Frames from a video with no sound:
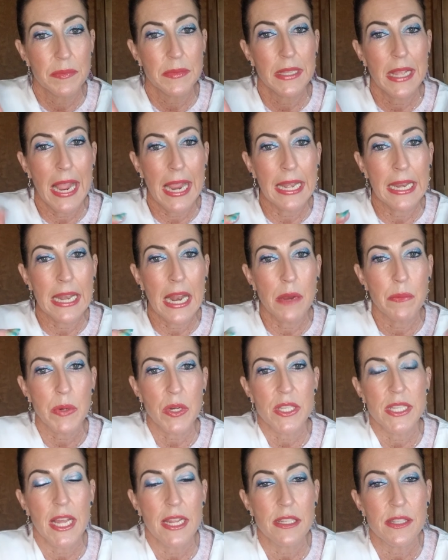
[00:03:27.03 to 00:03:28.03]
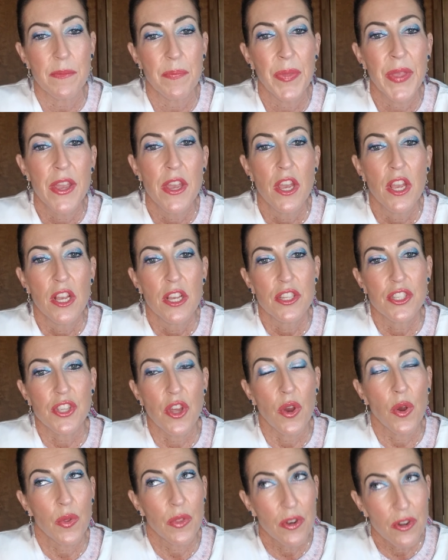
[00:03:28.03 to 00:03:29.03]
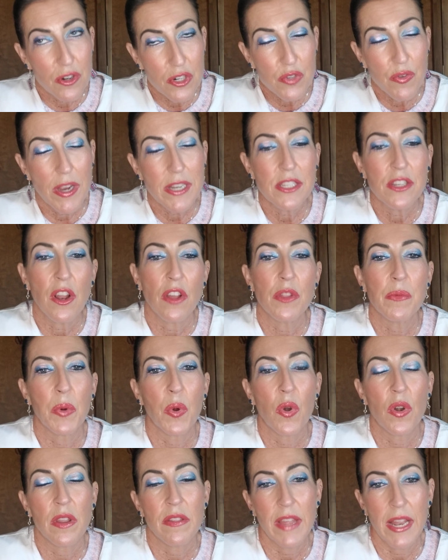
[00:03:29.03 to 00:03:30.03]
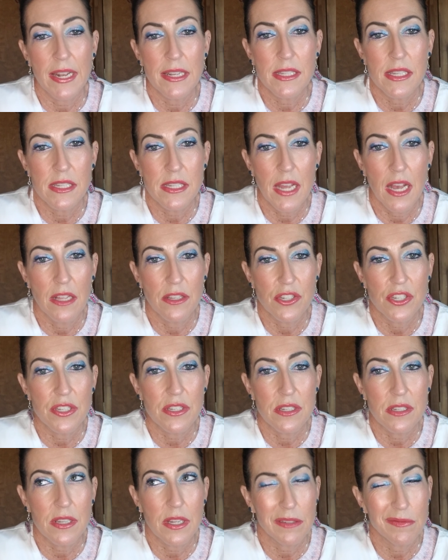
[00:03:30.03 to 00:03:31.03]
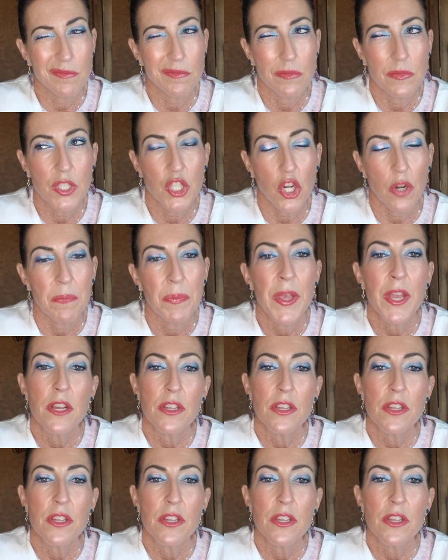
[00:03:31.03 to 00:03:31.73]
89%. So the nurse writes it on the board, and the anesthesiologist is like, sure.